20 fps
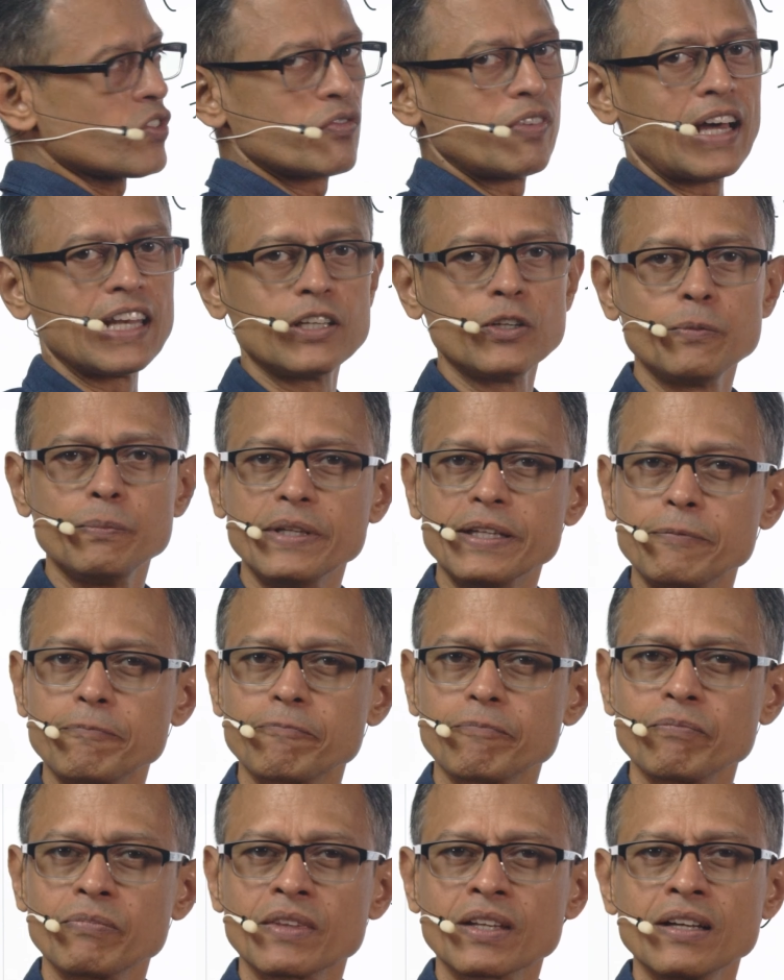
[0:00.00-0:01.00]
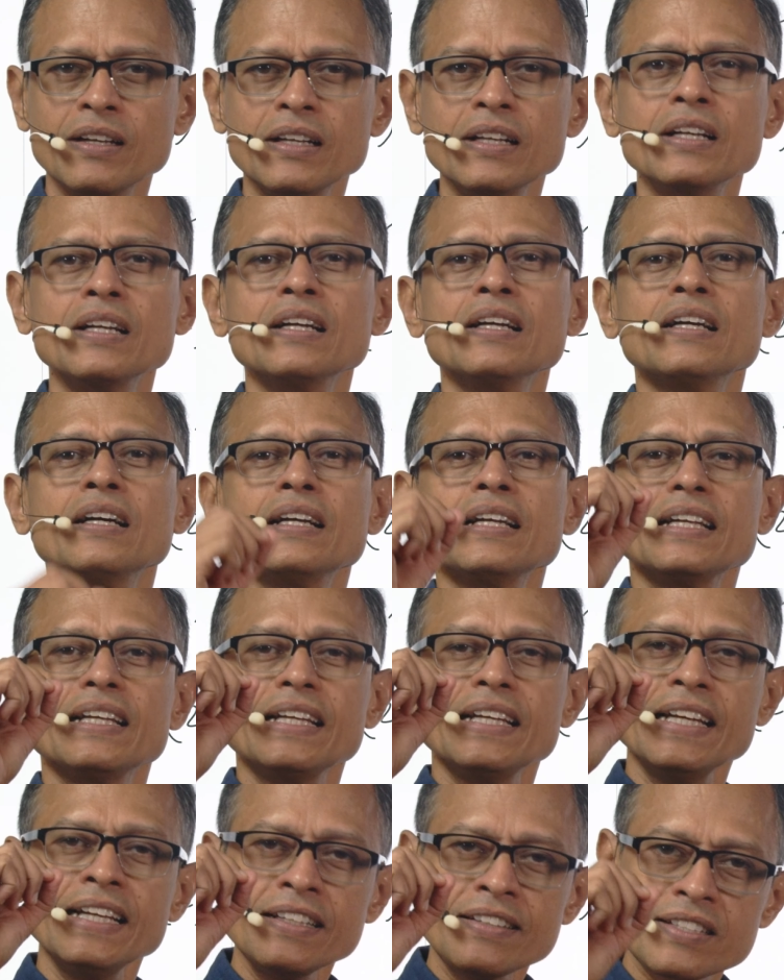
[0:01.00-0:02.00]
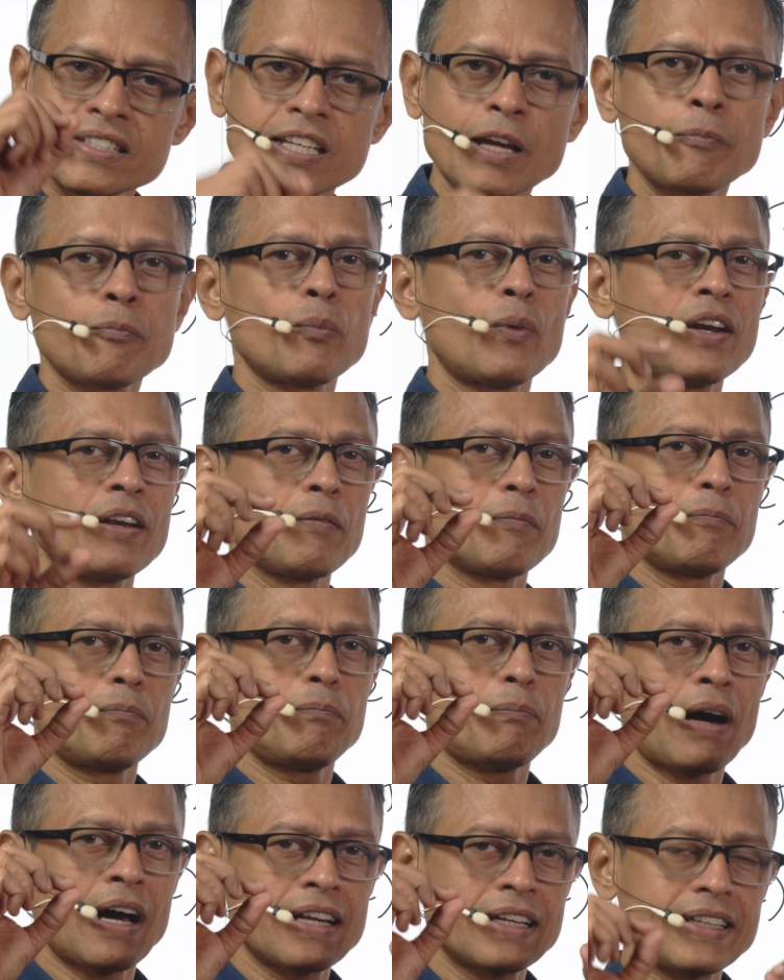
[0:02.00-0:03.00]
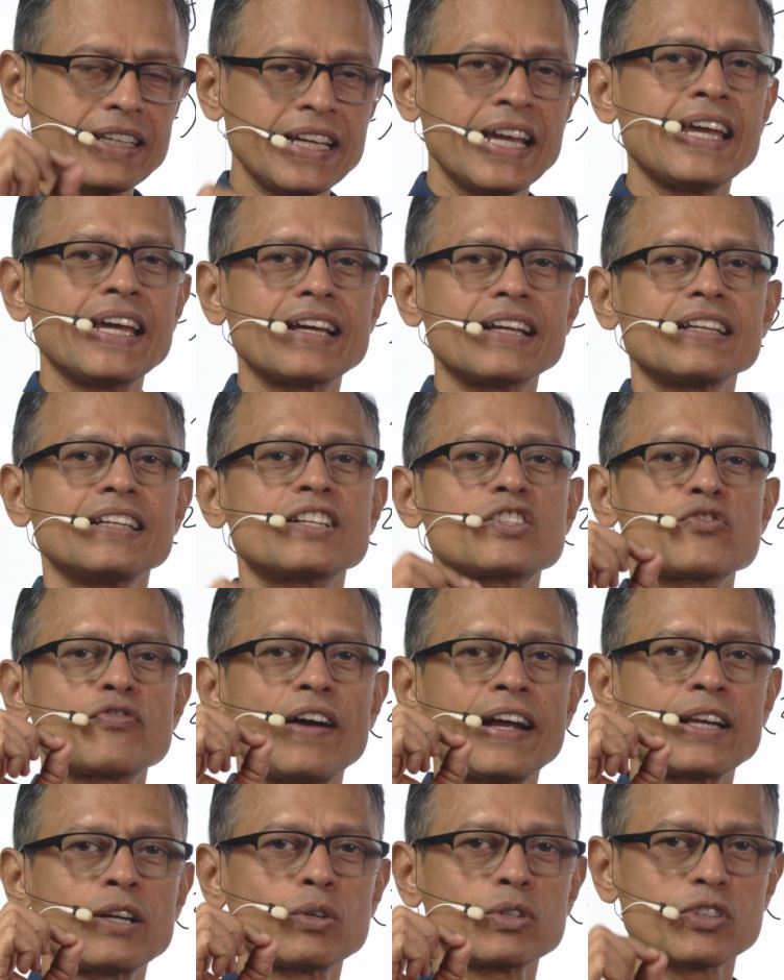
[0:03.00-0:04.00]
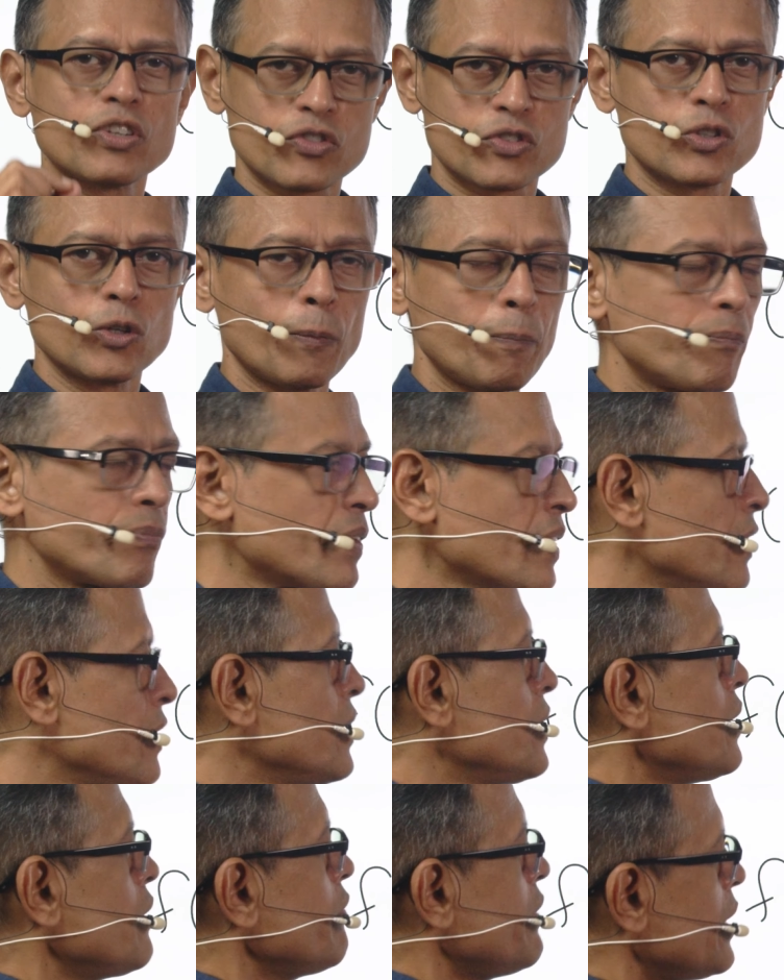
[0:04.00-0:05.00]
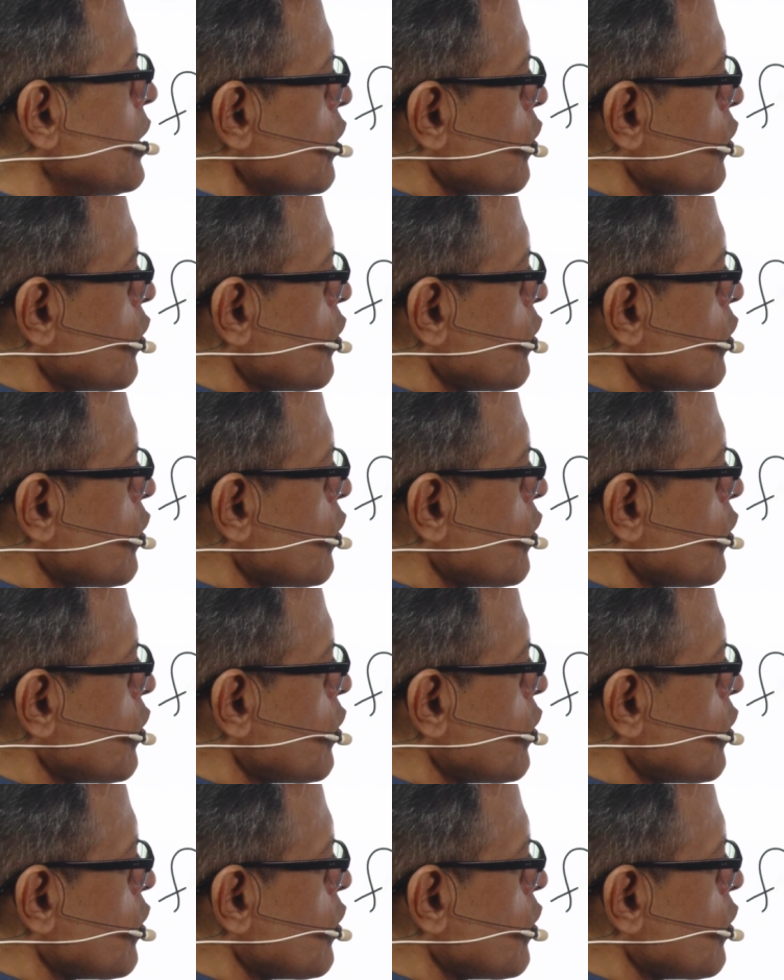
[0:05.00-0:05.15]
value b. In step 1, part A, let's find out the slope. We know